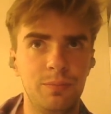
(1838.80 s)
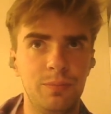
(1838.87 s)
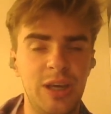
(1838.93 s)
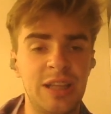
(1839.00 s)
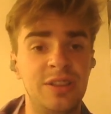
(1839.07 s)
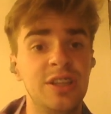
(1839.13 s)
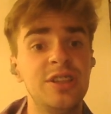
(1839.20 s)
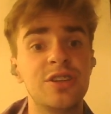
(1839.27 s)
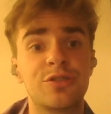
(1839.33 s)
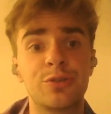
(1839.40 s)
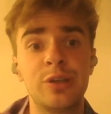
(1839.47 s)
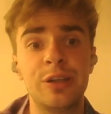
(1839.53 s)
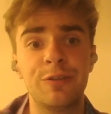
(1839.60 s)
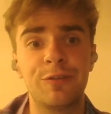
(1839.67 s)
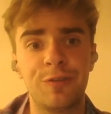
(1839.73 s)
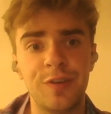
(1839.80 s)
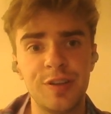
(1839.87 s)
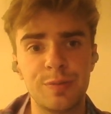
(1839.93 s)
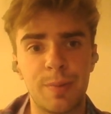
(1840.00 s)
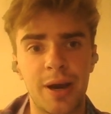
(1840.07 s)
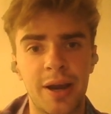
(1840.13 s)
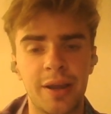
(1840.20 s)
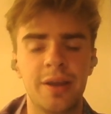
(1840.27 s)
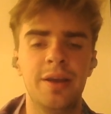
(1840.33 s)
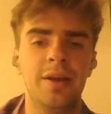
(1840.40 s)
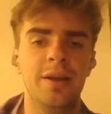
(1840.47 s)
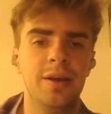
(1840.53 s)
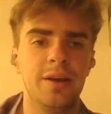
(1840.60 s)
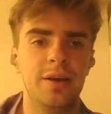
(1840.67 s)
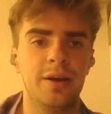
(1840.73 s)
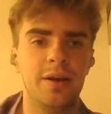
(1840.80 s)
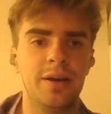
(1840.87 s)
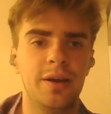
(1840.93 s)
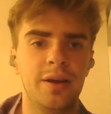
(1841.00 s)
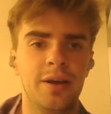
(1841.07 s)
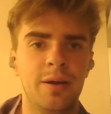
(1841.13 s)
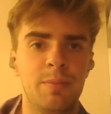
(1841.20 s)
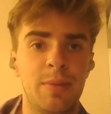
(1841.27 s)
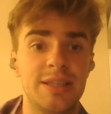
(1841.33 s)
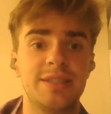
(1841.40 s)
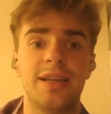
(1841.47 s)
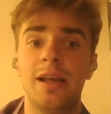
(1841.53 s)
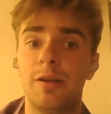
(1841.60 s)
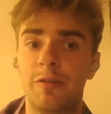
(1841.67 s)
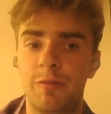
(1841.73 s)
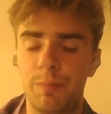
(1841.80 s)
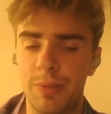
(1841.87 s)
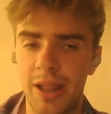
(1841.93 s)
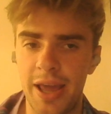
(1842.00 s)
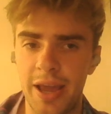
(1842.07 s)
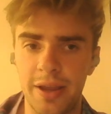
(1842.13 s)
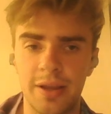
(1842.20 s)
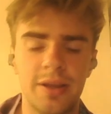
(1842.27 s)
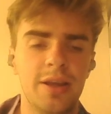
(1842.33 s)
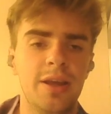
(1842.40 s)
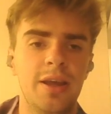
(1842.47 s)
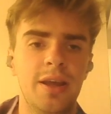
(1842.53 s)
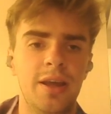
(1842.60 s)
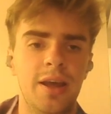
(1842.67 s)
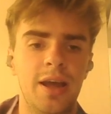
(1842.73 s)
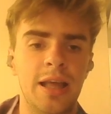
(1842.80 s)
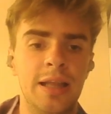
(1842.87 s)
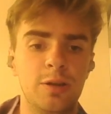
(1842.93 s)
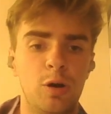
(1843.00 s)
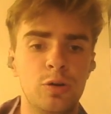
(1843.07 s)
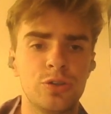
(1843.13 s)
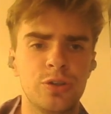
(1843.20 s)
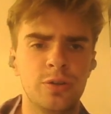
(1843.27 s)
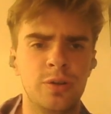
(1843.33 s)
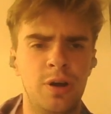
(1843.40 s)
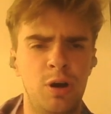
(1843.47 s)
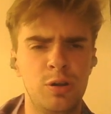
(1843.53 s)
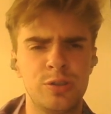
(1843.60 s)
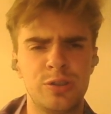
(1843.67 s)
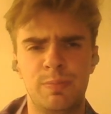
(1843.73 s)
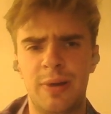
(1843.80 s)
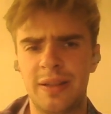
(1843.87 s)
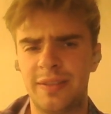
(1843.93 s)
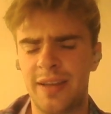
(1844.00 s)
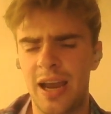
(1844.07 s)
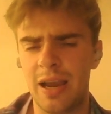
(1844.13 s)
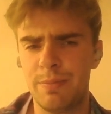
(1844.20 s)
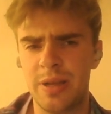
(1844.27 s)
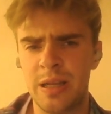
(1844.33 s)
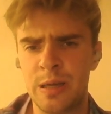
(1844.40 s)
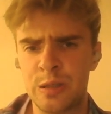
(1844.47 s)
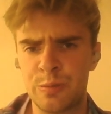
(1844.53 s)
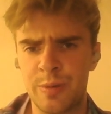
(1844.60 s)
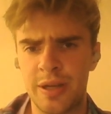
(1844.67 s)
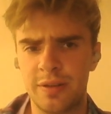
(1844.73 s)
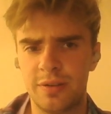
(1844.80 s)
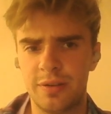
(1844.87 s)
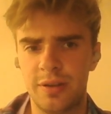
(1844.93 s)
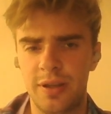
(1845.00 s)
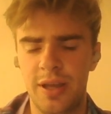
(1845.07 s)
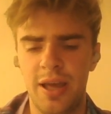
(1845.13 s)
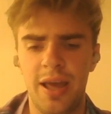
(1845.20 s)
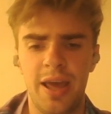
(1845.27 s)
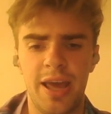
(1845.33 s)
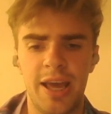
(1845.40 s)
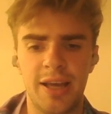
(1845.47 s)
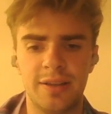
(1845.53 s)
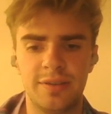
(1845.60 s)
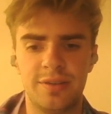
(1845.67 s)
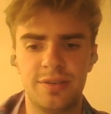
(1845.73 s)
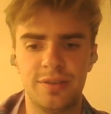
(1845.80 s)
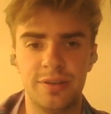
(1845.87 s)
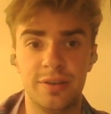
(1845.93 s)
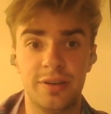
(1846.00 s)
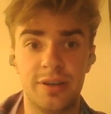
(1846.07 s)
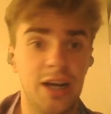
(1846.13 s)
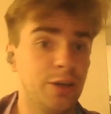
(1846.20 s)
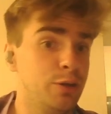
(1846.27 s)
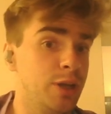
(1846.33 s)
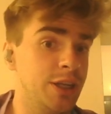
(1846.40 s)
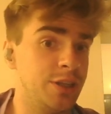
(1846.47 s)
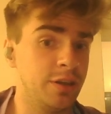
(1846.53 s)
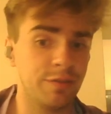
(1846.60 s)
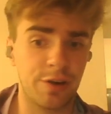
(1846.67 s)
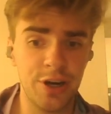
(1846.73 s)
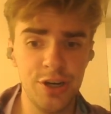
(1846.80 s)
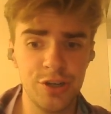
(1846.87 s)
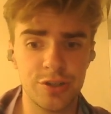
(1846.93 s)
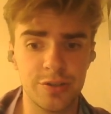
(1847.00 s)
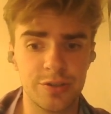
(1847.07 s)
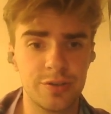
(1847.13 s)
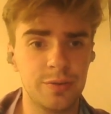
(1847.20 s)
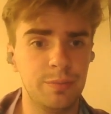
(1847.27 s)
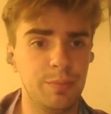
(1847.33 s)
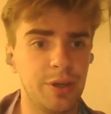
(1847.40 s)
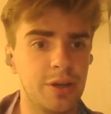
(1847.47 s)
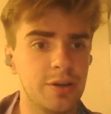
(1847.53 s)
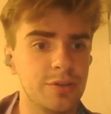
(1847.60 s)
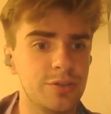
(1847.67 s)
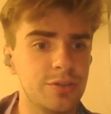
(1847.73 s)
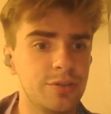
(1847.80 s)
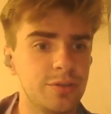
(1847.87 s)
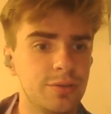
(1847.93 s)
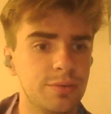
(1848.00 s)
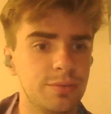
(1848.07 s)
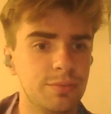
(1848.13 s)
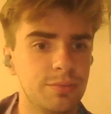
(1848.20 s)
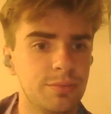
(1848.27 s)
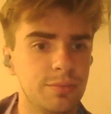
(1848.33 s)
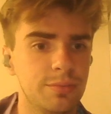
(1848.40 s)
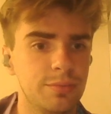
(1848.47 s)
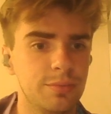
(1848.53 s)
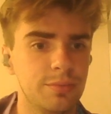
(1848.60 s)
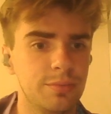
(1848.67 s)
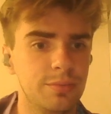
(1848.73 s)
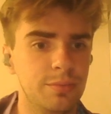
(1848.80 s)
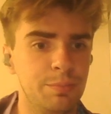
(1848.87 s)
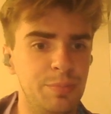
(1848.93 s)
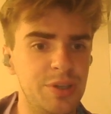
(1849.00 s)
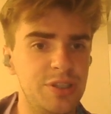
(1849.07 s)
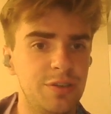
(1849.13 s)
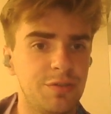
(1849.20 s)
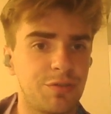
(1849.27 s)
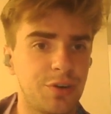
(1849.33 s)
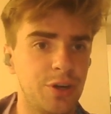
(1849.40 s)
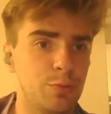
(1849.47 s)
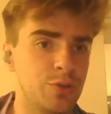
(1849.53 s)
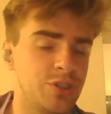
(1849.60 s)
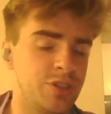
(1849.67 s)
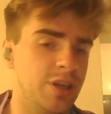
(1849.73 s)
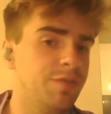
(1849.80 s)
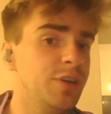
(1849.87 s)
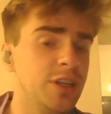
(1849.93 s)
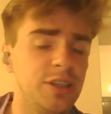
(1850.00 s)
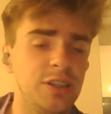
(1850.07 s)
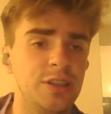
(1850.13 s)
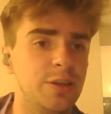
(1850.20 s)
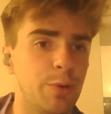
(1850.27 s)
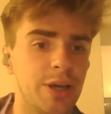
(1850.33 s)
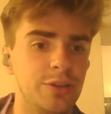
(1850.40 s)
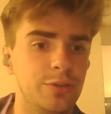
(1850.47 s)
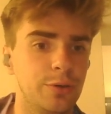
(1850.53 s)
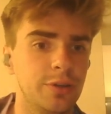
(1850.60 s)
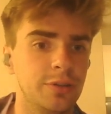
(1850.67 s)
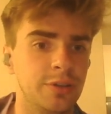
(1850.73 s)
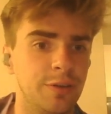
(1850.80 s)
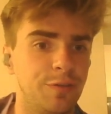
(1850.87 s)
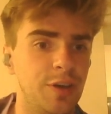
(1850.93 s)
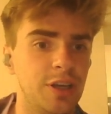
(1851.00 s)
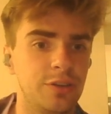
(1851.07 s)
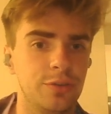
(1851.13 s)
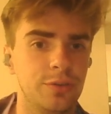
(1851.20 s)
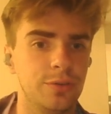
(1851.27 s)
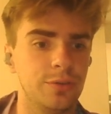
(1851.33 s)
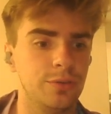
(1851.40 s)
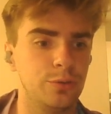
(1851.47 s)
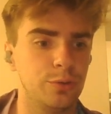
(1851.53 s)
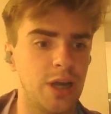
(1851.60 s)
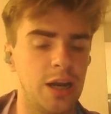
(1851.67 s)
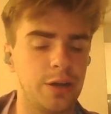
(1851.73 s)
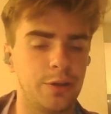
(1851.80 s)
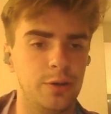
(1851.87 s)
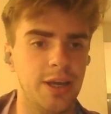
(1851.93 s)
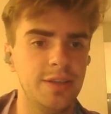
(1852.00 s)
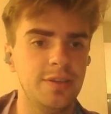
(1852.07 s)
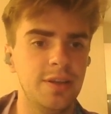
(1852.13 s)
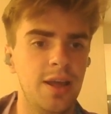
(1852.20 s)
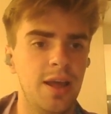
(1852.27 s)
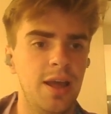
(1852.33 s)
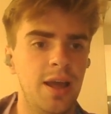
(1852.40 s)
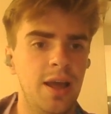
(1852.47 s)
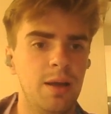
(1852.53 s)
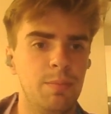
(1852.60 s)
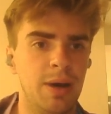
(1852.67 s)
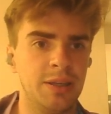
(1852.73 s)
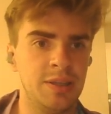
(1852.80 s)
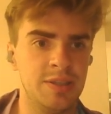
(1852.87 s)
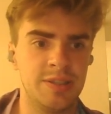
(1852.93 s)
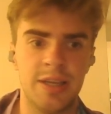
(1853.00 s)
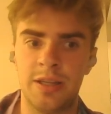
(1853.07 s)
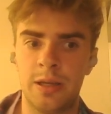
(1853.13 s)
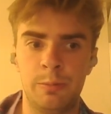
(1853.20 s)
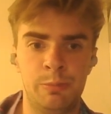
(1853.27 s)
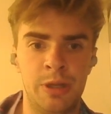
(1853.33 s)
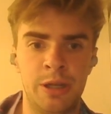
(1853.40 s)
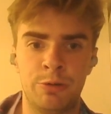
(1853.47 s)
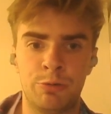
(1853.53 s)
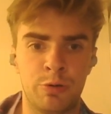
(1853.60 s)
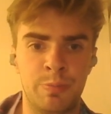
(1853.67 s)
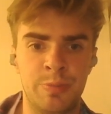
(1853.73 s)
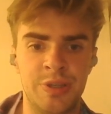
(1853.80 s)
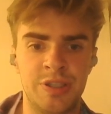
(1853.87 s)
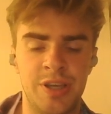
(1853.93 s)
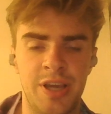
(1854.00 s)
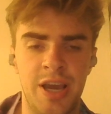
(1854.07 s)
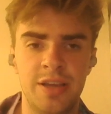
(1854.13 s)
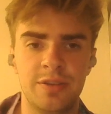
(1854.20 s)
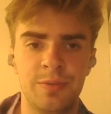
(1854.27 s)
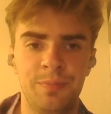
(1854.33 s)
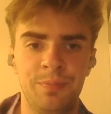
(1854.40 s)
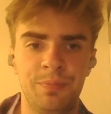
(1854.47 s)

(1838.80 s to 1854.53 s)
it didn't really fit my style of play, and also about time management and calculating variations, because bc3 was definitely the thing to calculate, but instead I played rook bc8.